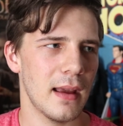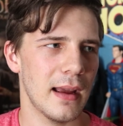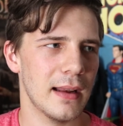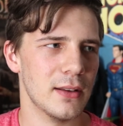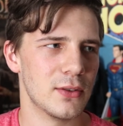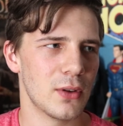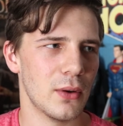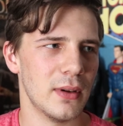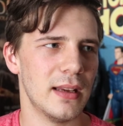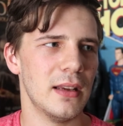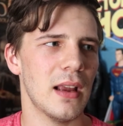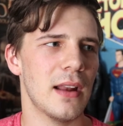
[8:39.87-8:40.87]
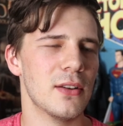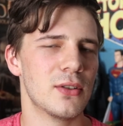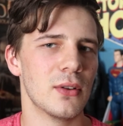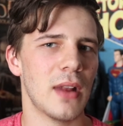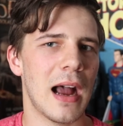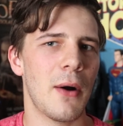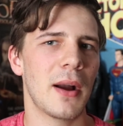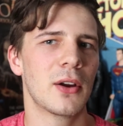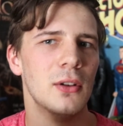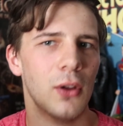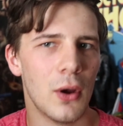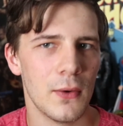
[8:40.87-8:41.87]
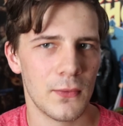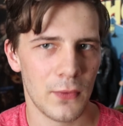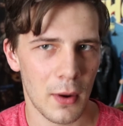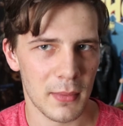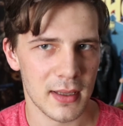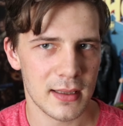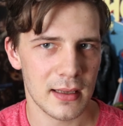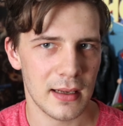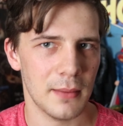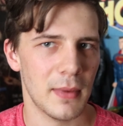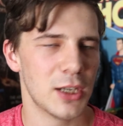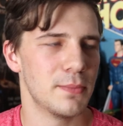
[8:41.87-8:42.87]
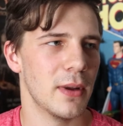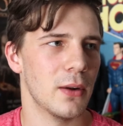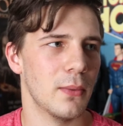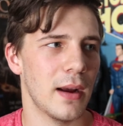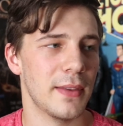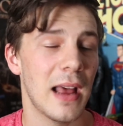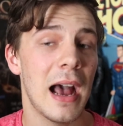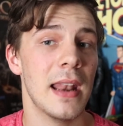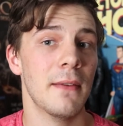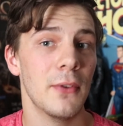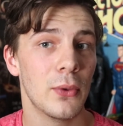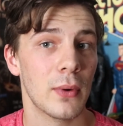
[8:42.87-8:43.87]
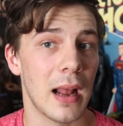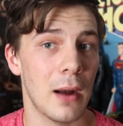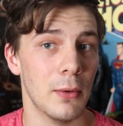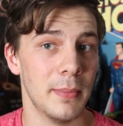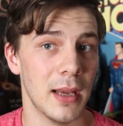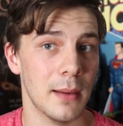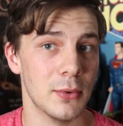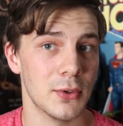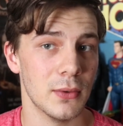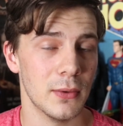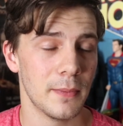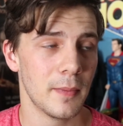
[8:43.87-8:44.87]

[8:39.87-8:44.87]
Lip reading: And so he understood how I could learn from it in a much better way that I never thought I would be able to.